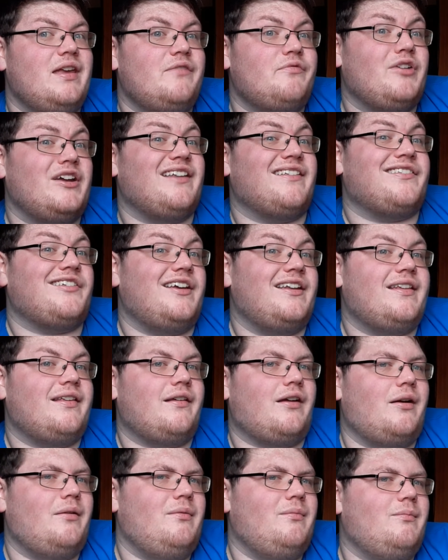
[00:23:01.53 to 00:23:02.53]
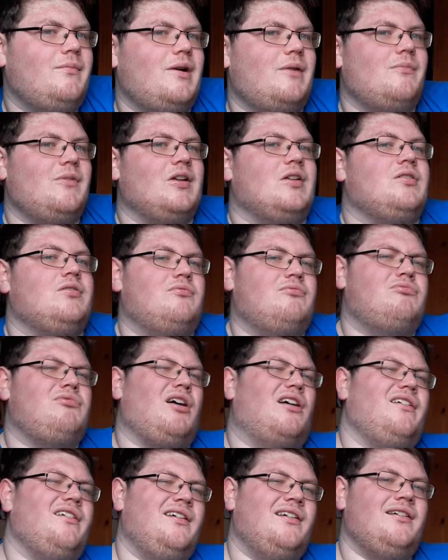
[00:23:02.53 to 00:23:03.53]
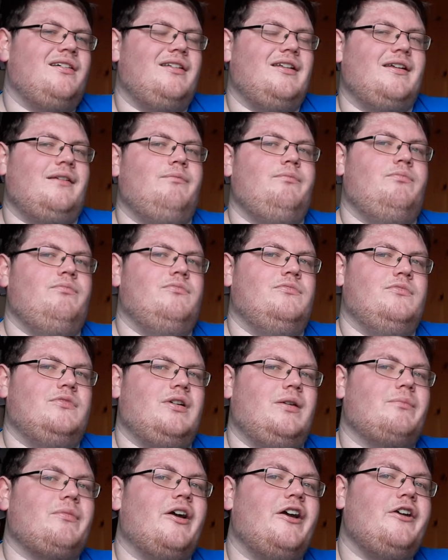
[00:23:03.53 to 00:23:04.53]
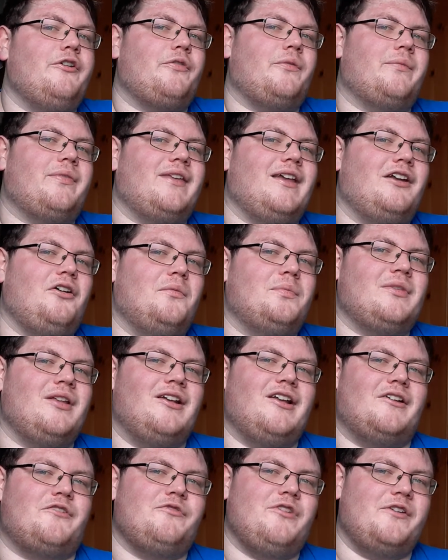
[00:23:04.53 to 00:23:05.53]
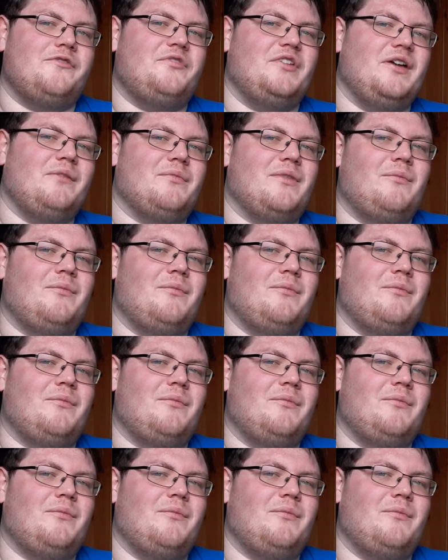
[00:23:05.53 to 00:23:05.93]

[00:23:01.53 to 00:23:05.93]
if I decide to, I'm, I'm like, like, I'm tired from staying up till like 5 a.m.